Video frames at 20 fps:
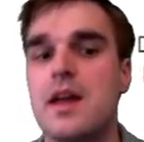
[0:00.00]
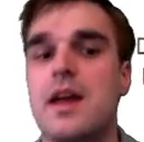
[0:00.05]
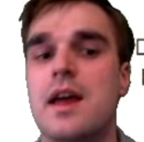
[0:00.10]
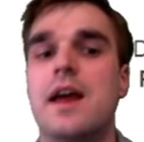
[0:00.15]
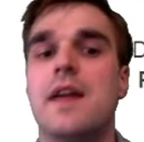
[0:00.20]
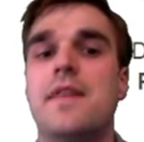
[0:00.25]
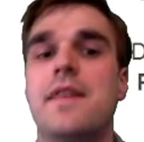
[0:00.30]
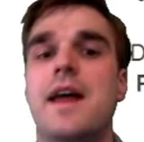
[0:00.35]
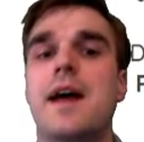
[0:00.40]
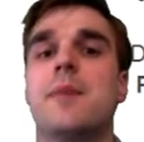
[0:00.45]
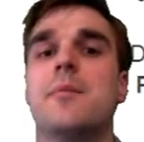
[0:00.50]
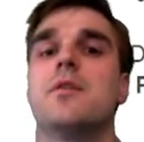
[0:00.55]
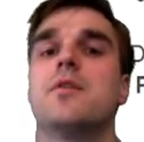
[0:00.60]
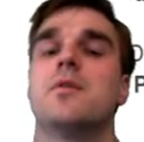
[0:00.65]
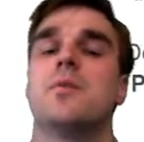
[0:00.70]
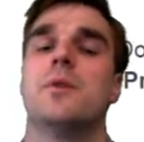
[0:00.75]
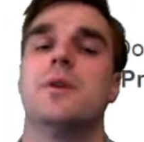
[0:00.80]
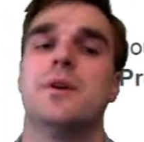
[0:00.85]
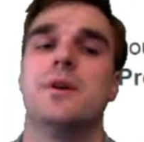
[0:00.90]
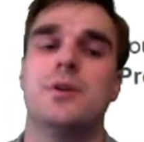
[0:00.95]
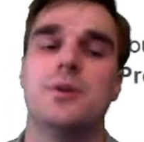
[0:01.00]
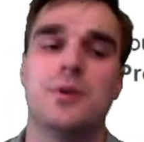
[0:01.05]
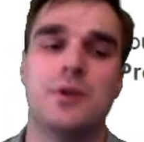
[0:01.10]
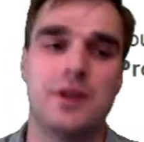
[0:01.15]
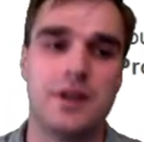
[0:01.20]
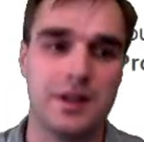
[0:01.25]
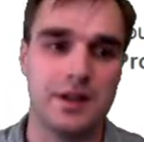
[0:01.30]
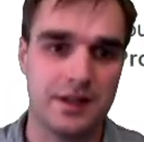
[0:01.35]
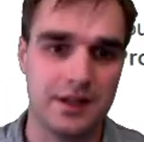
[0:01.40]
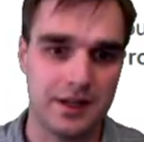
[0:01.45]
And that was where you
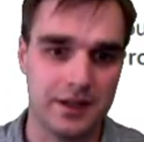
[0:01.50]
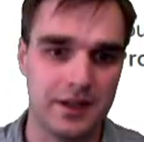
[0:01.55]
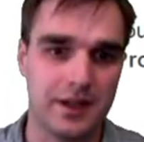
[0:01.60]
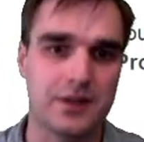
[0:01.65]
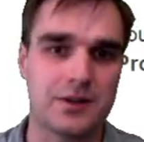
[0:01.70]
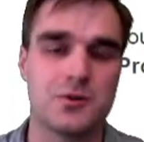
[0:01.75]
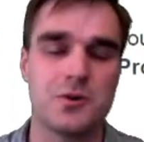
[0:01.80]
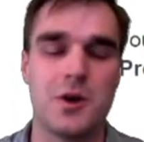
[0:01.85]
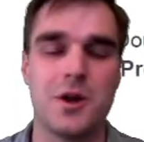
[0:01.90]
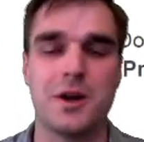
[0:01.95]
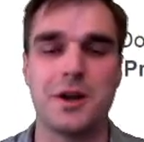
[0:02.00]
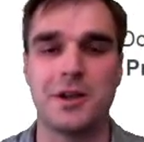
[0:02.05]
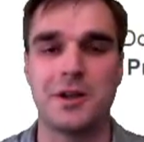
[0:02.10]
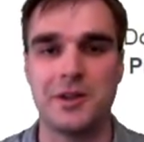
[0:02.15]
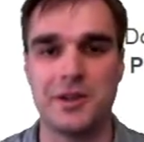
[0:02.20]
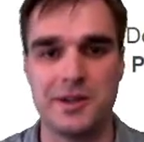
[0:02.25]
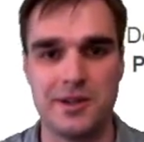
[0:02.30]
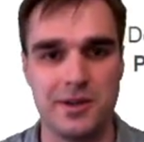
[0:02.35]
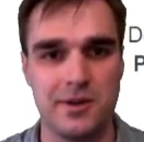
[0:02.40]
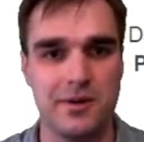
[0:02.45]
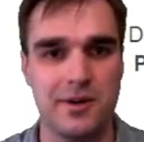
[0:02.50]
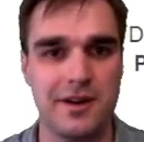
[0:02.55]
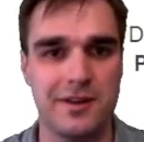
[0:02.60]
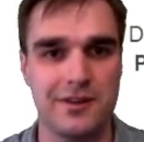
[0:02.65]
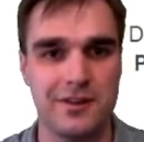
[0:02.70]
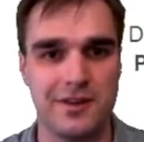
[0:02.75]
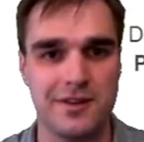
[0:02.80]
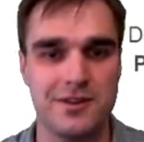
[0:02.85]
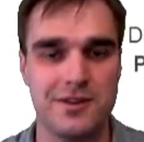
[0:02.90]
can electronically erase it.